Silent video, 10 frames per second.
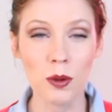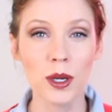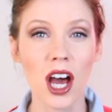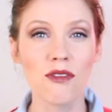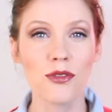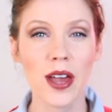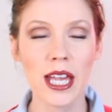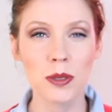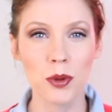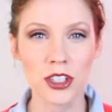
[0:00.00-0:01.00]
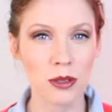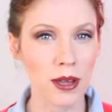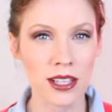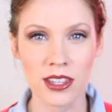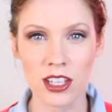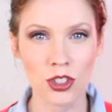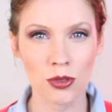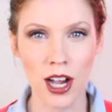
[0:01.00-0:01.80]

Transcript: He went on Facebook to make things